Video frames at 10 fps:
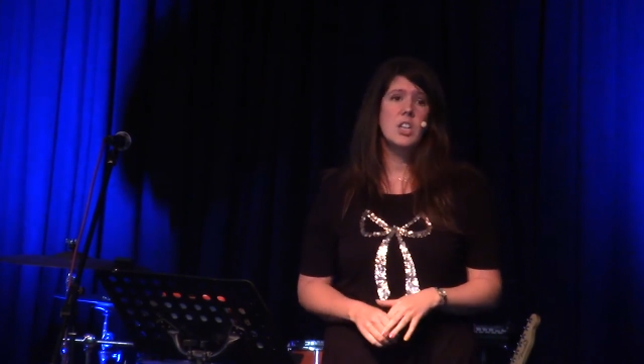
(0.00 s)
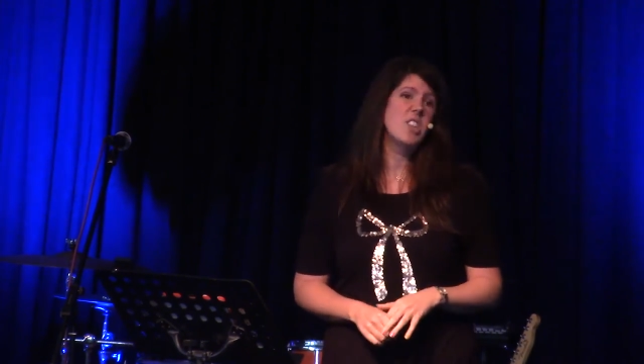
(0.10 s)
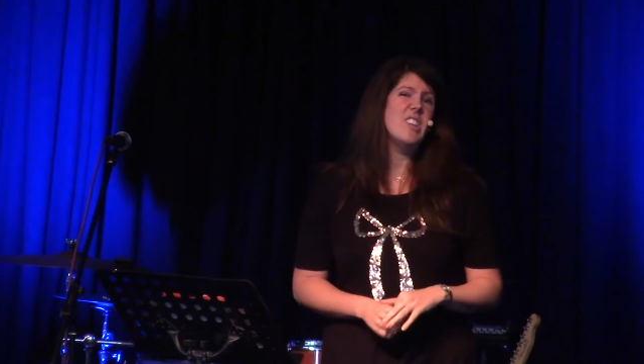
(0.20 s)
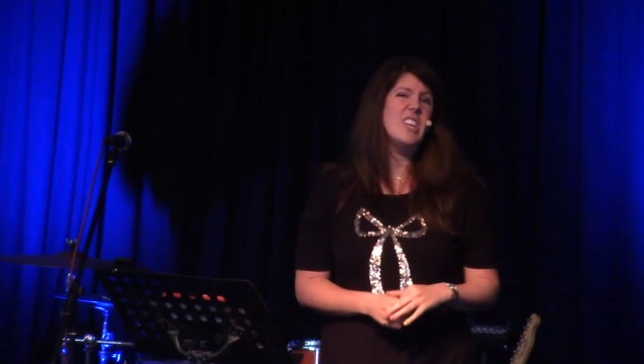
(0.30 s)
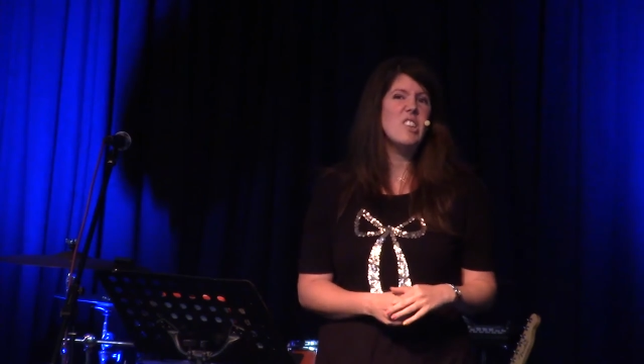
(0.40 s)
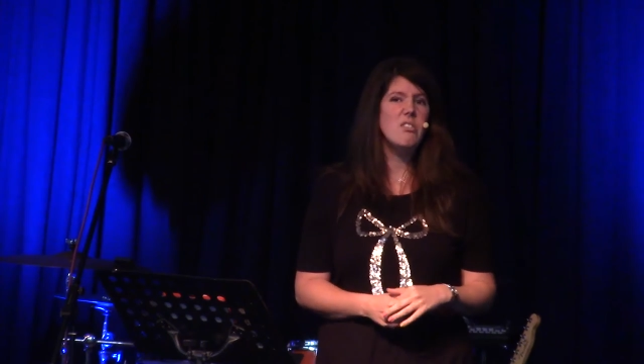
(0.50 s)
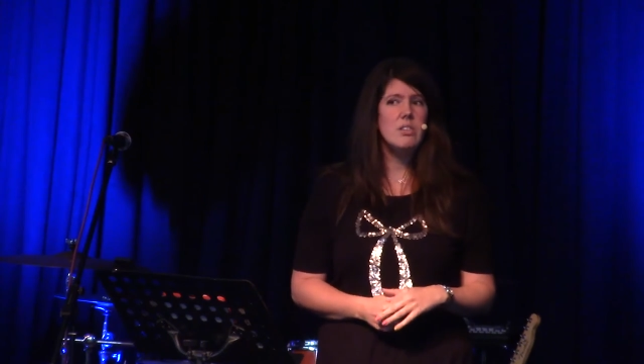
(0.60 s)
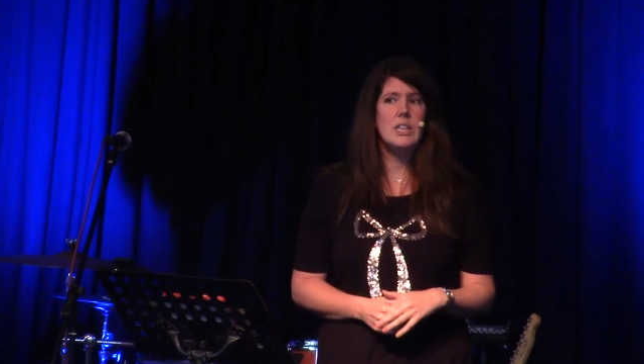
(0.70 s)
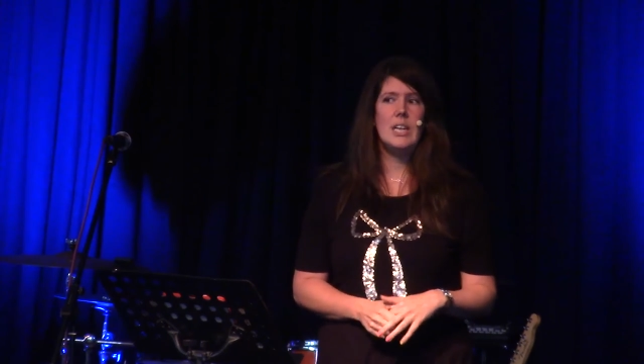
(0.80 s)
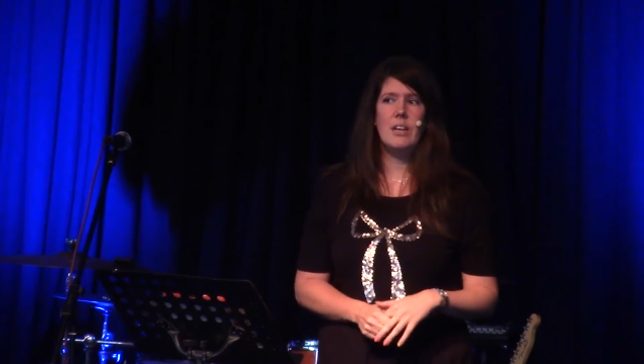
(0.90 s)
because they don't
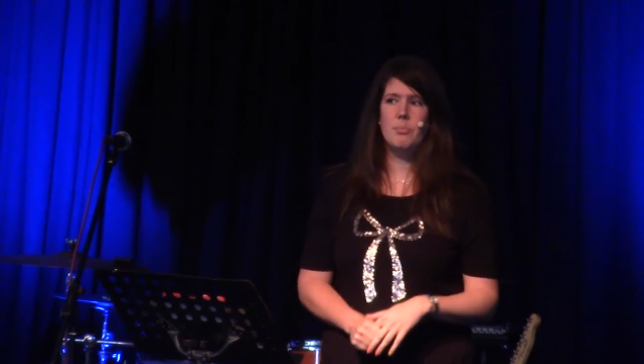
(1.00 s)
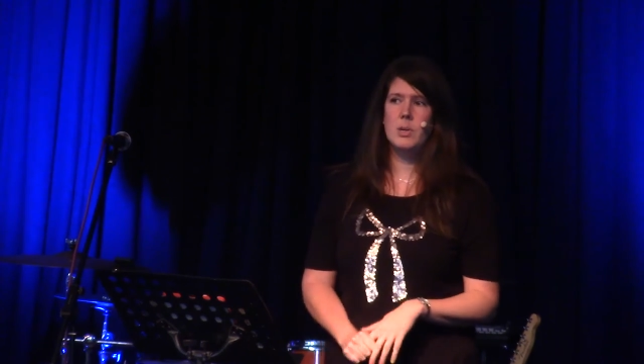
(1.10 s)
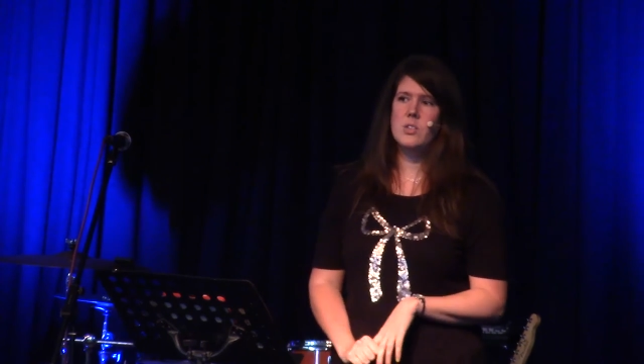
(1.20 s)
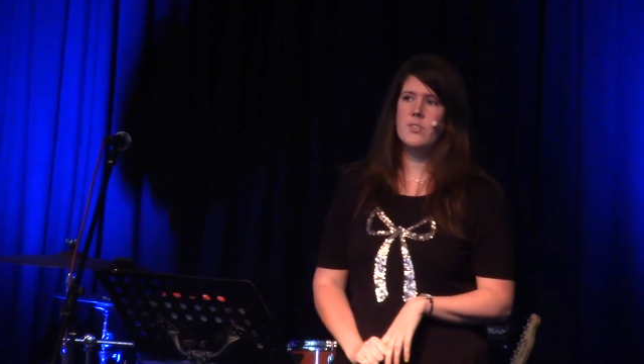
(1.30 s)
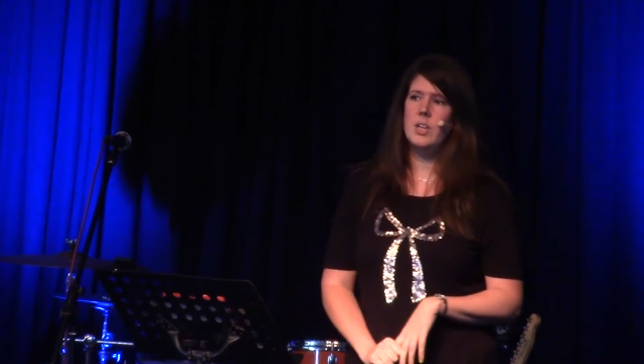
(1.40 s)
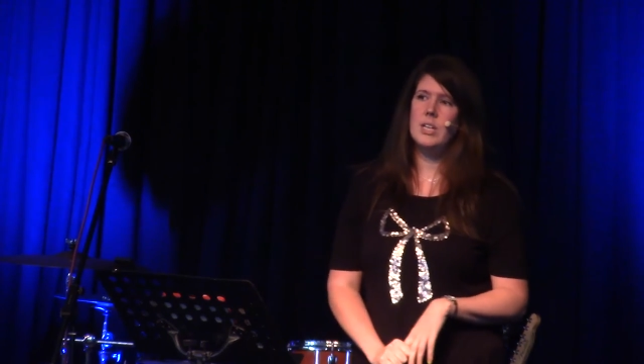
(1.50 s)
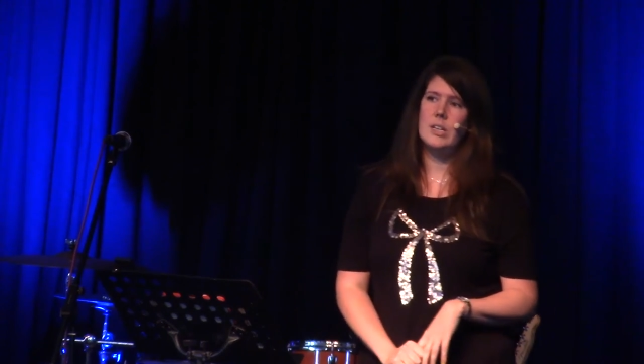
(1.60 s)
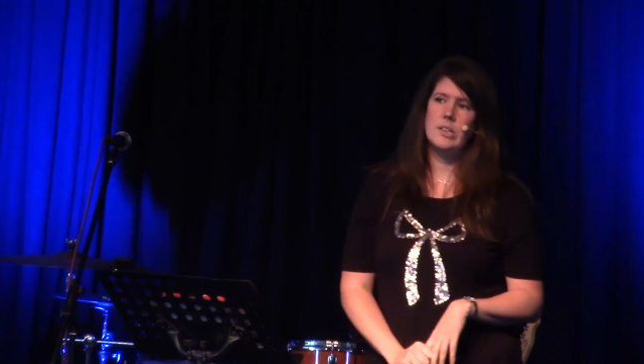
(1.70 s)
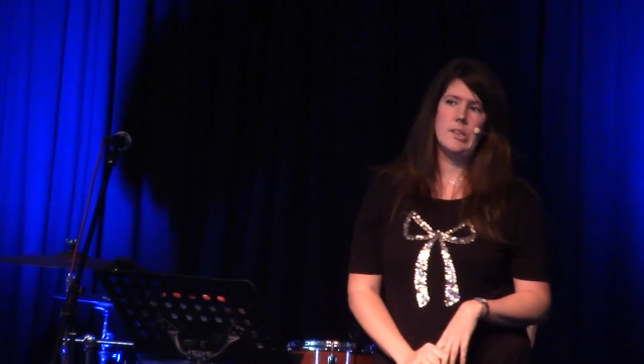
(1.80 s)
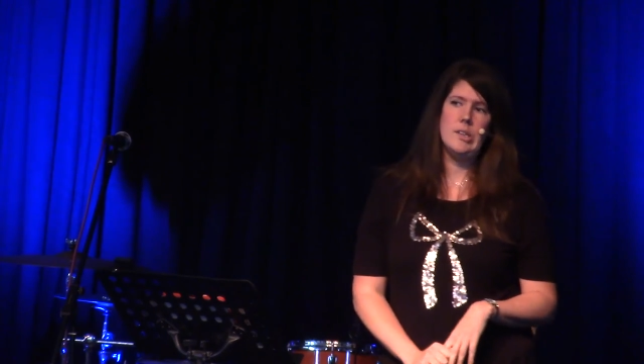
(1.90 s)
really have much
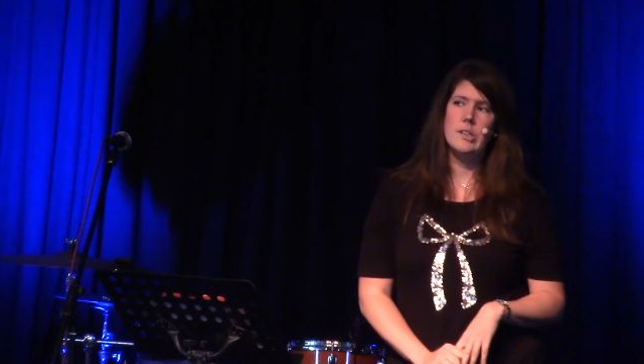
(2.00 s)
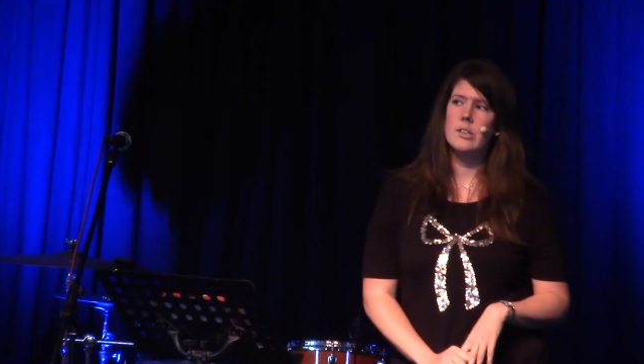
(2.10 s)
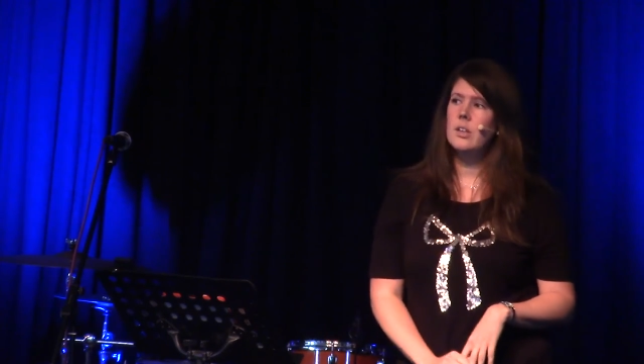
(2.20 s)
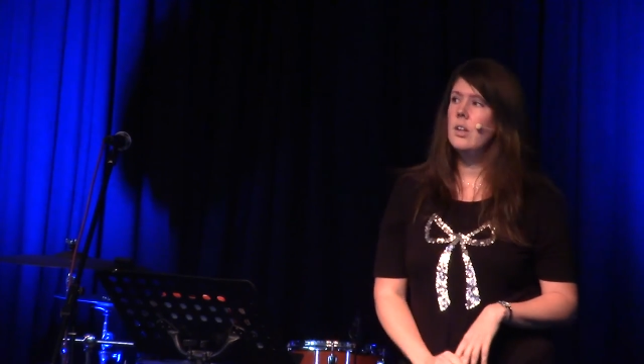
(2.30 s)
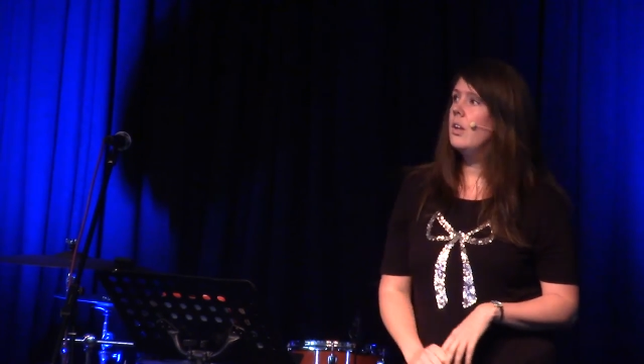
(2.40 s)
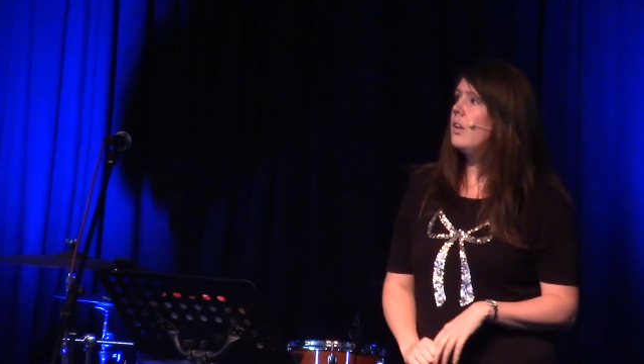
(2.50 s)
finances.